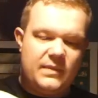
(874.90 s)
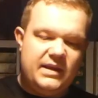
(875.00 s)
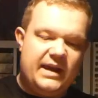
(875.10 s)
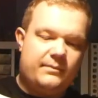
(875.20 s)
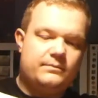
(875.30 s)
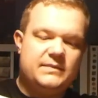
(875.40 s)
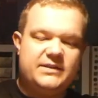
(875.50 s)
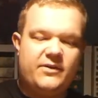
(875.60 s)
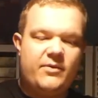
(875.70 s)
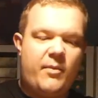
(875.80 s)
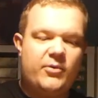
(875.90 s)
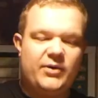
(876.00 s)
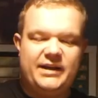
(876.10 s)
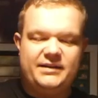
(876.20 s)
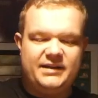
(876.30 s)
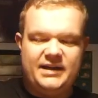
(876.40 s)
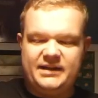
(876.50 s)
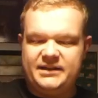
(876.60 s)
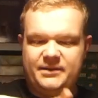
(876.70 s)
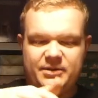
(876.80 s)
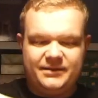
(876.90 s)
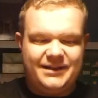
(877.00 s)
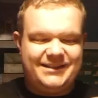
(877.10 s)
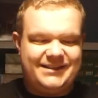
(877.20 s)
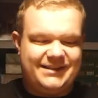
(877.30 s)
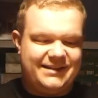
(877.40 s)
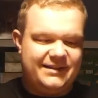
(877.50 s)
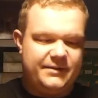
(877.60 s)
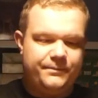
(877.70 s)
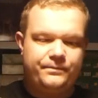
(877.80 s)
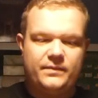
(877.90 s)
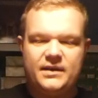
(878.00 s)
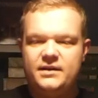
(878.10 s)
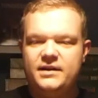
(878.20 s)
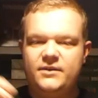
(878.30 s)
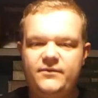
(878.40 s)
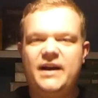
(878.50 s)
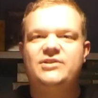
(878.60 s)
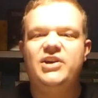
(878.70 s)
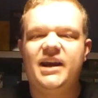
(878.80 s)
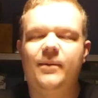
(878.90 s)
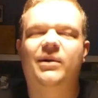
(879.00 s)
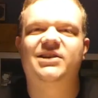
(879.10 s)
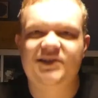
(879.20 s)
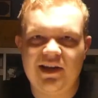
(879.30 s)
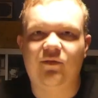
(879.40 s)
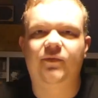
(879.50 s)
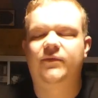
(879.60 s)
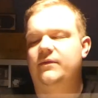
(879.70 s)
Yeah, so I remember correctly. Yeah, goddammit. Fact checking myself.